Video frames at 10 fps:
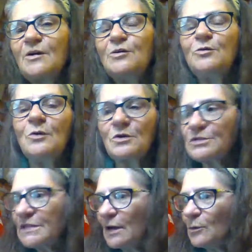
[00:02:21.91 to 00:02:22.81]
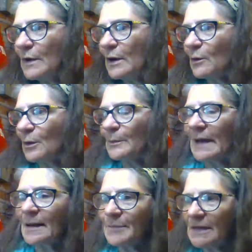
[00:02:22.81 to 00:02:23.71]
you are so welcome.
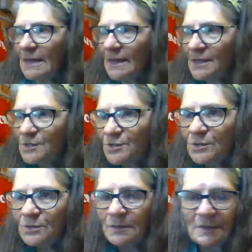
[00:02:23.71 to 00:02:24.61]
My pleasure.